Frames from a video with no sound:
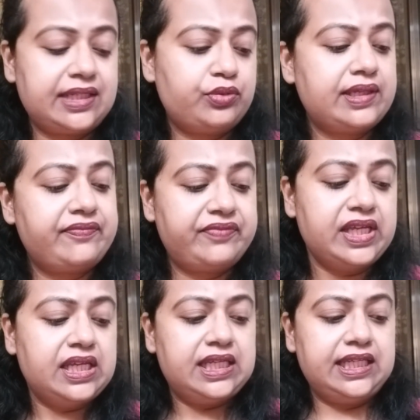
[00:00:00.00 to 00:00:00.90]
They could have
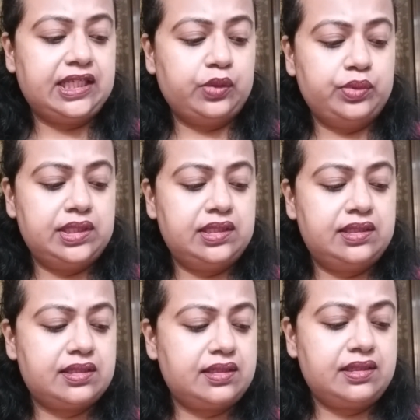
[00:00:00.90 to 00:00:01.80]
included
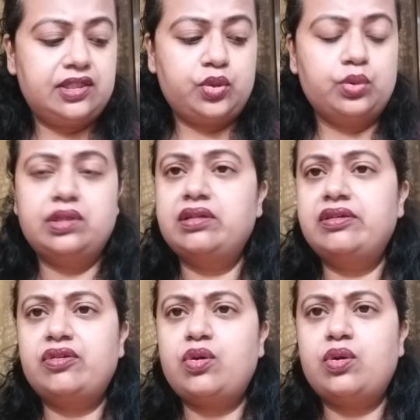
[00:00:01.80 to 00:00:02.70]
a
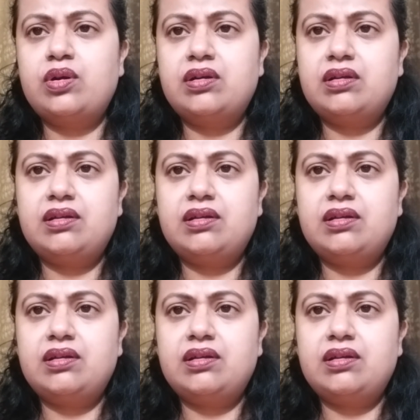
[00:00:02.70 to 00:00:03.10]
toner or